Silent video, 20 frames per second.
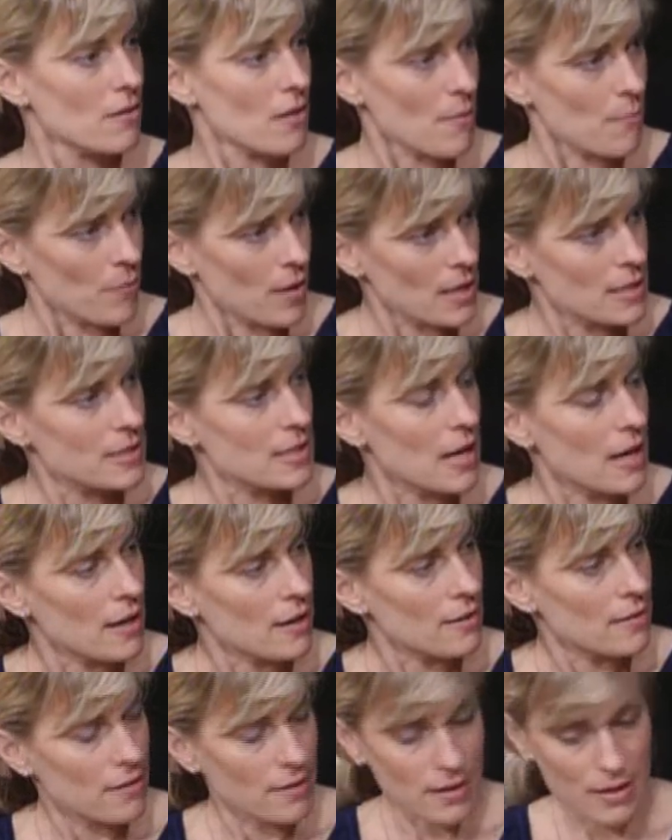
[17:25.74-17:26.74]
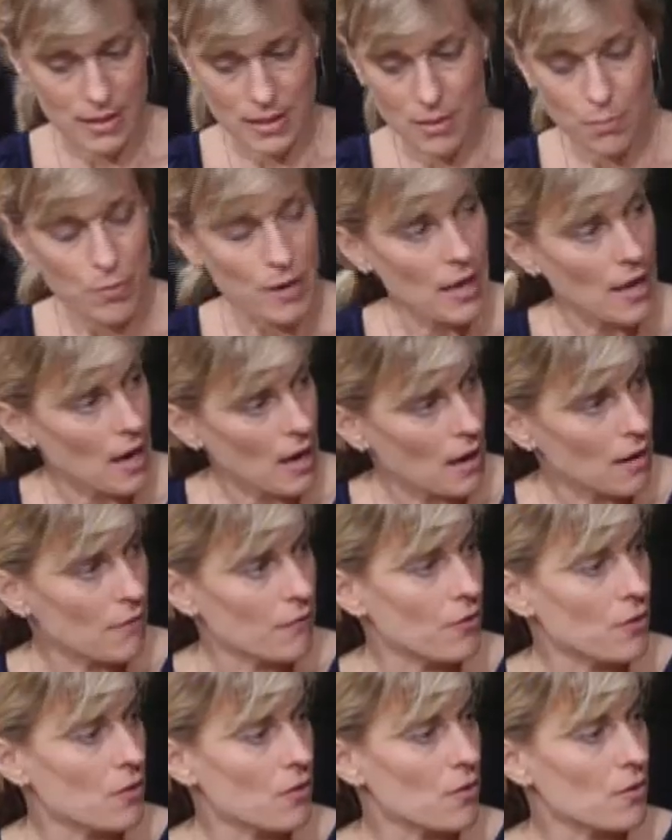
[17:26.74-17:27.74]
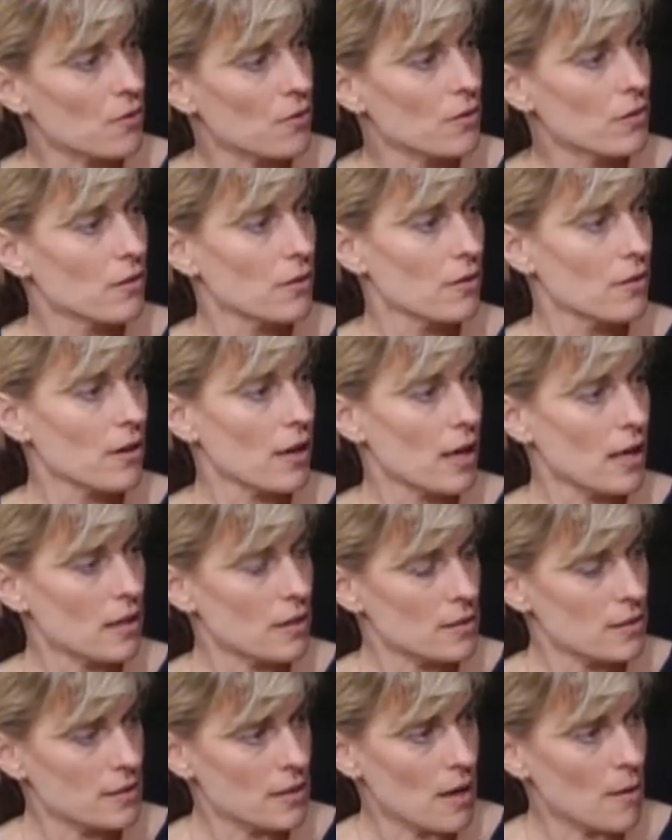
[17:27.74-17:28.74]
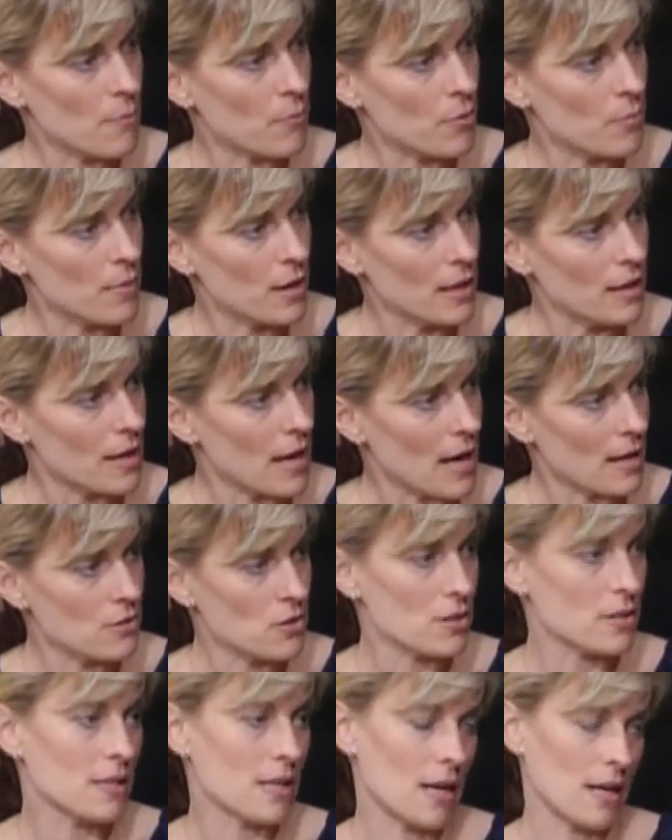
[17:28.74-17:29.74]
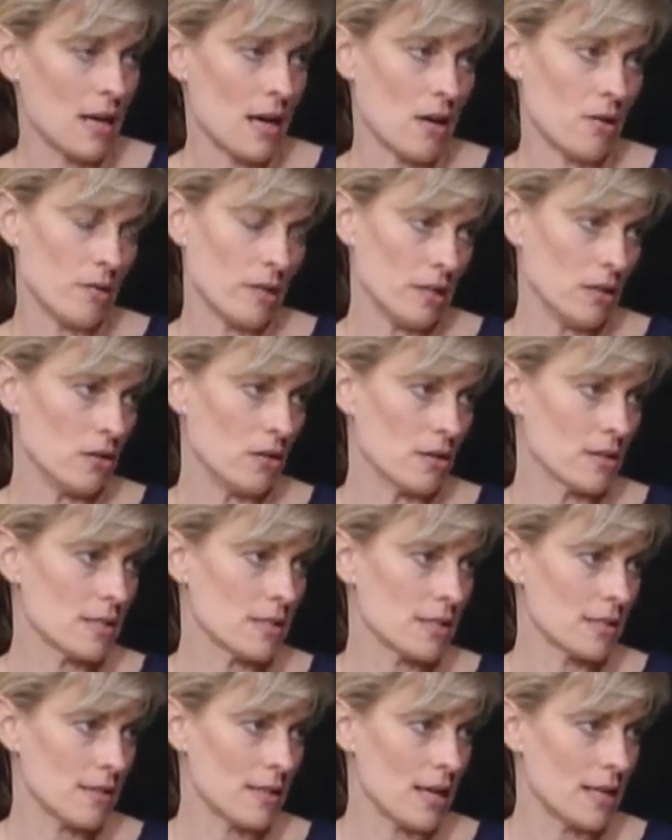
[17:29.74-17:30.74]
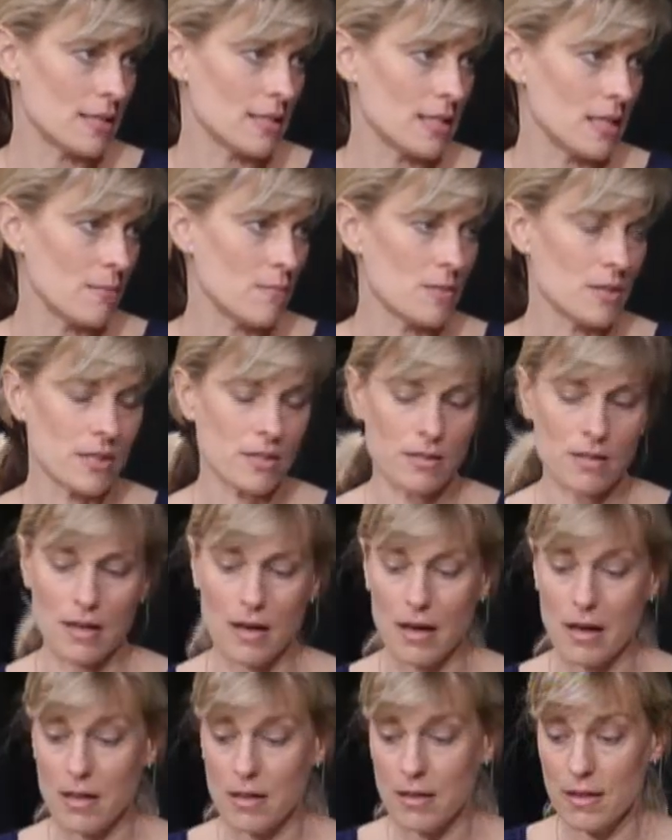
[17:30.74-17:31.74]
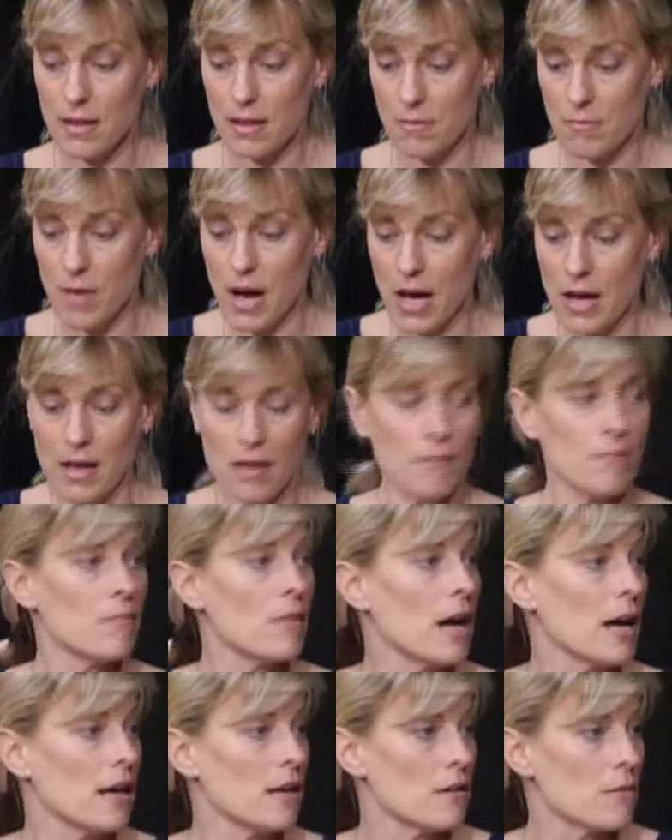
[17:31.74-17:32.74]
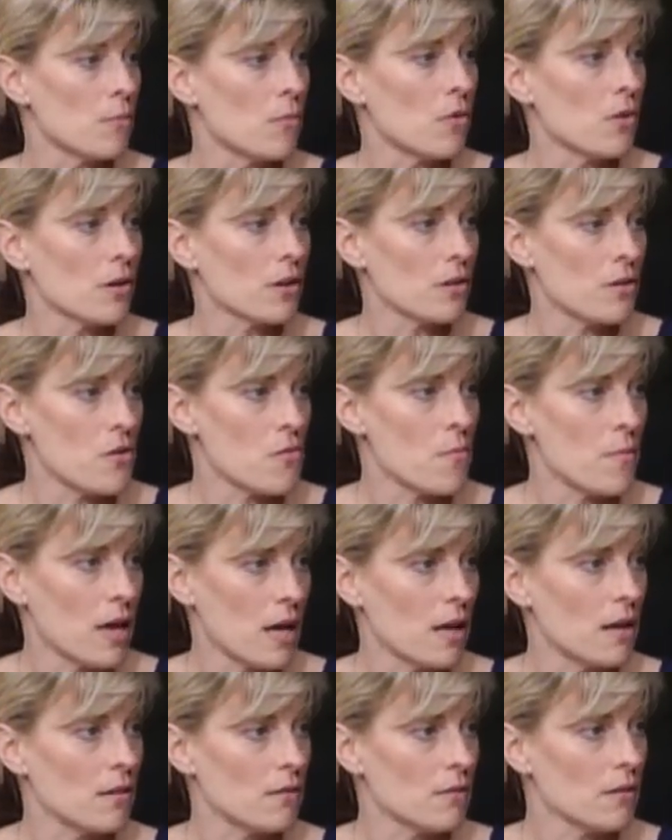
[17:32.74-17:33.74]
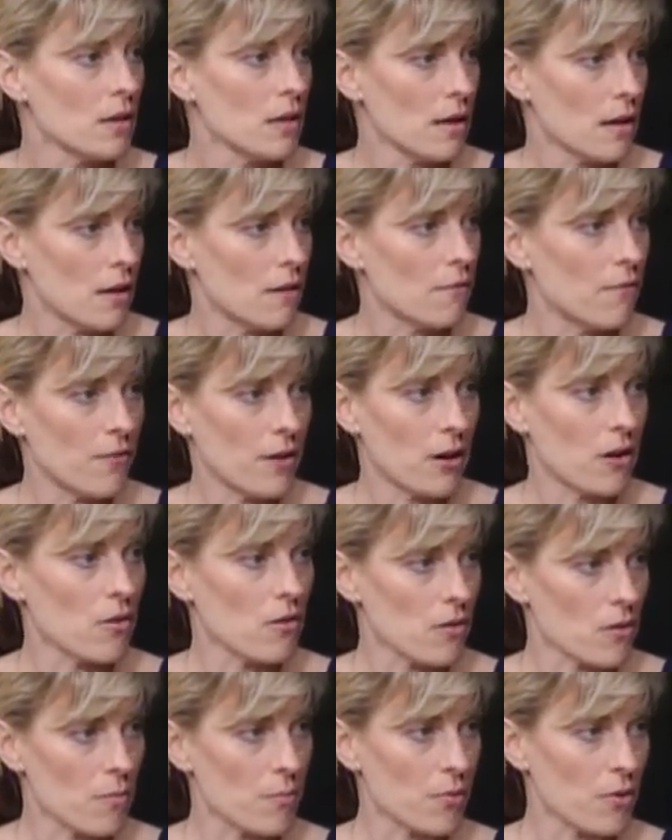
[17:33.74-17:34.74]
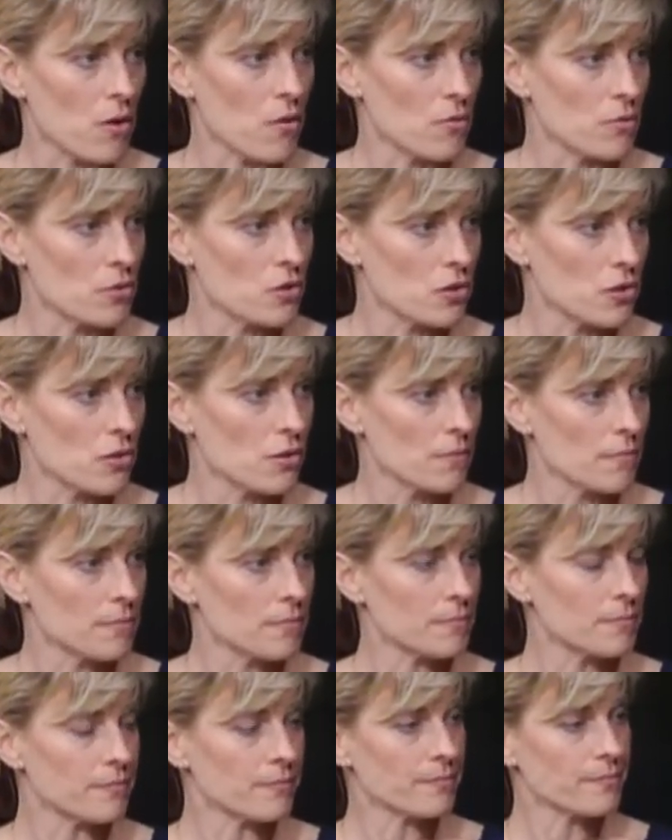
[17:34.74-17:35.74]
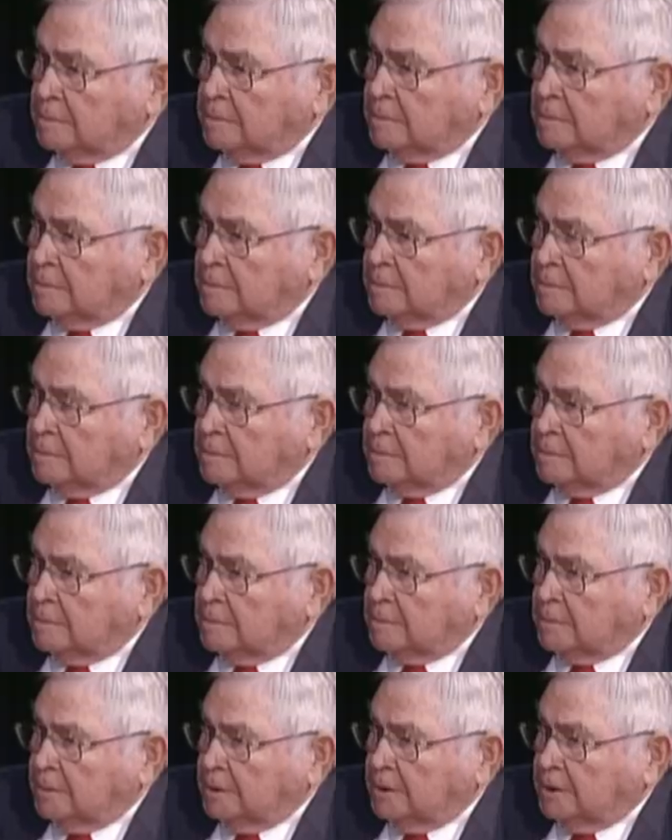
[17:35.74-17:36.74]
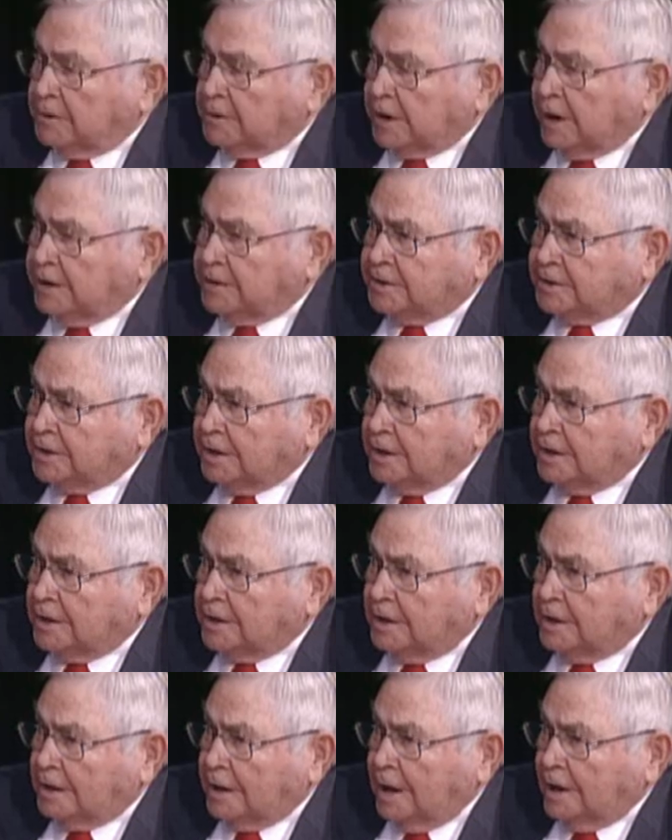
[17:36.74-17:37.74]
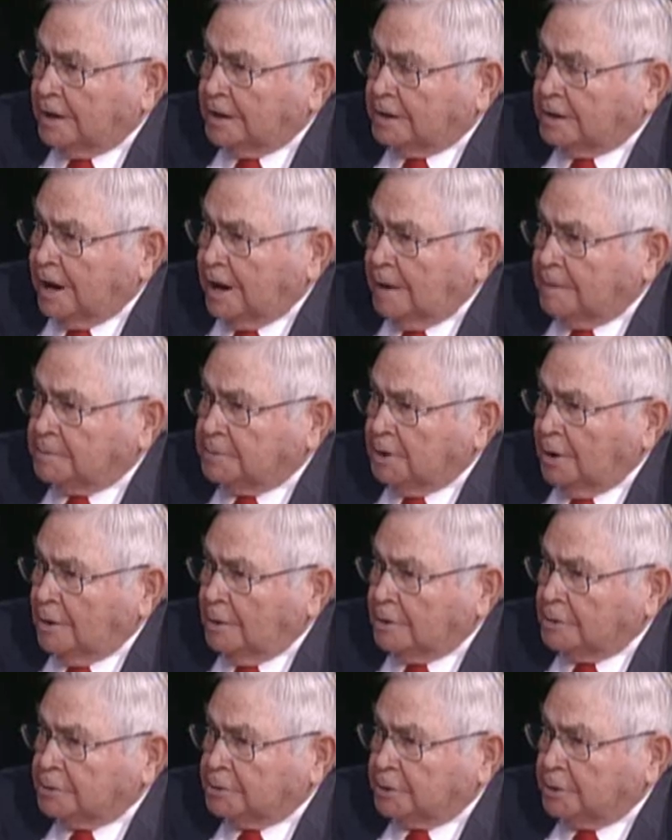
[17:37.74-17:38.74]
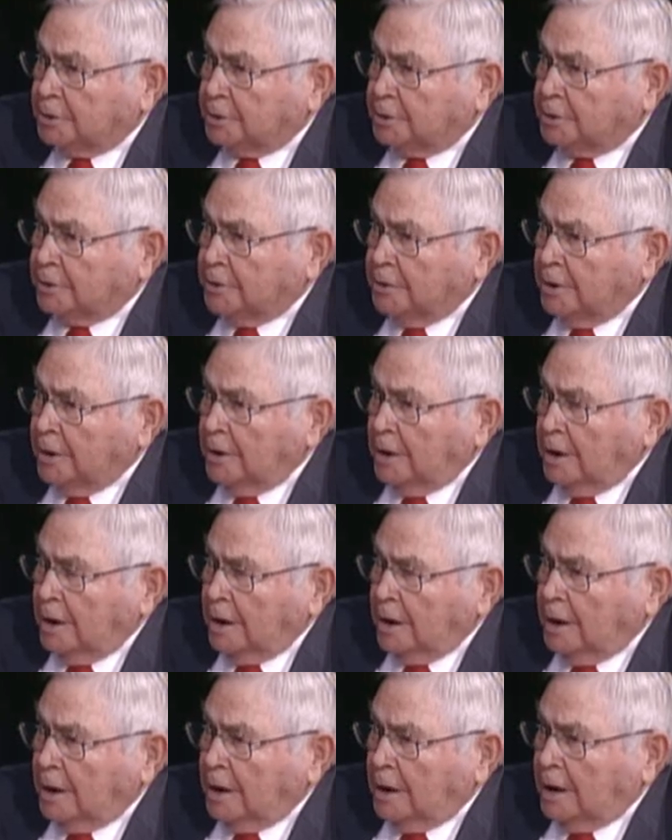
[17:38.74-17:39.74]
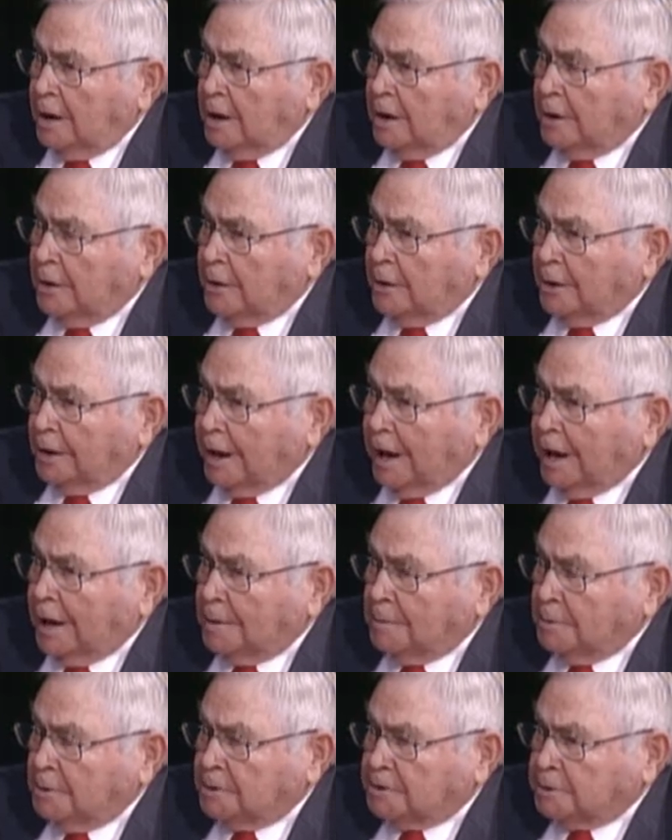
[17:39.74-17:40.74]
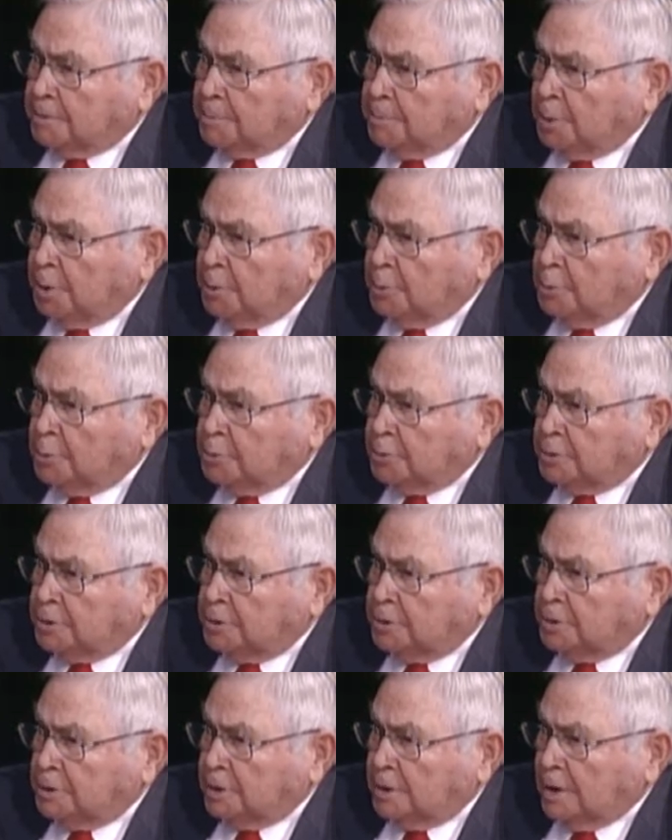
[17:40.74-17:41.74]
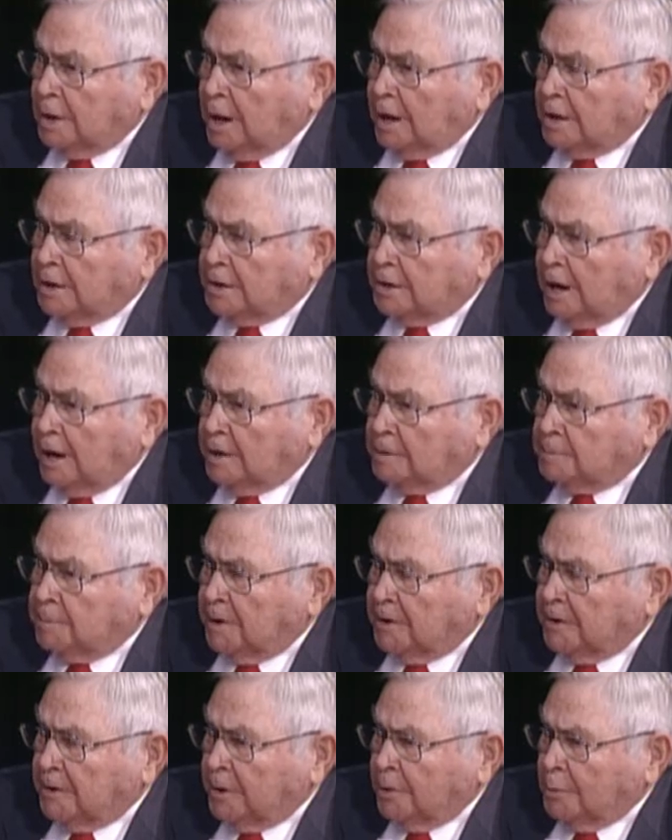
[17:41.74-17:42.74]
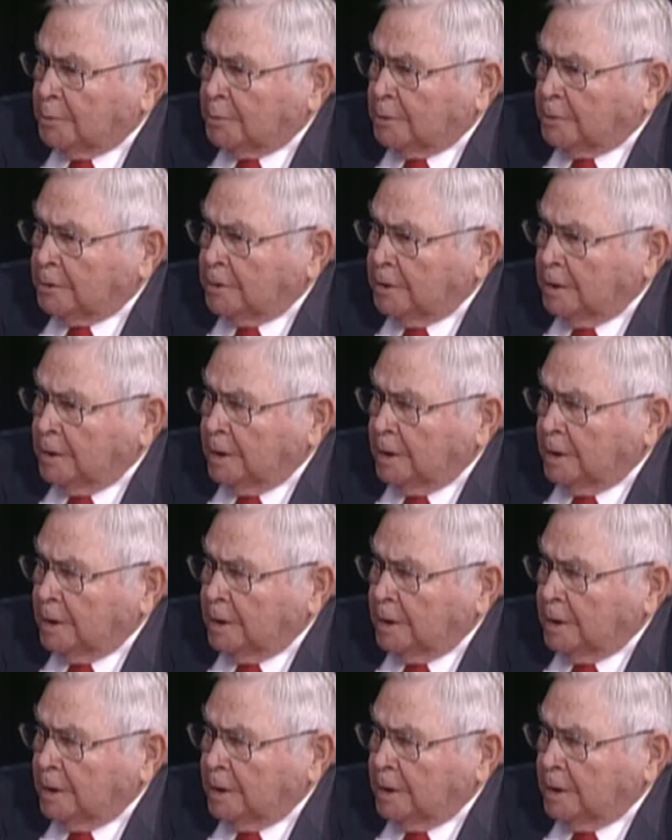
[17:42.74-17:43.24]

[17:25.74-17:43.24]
based on its behavior and its temperament, not just on how it looks. That seems, in my mind, a more humane and fair approach. Well, as I see, a lot of times dogs or an animal is abused a lot of times by the owner,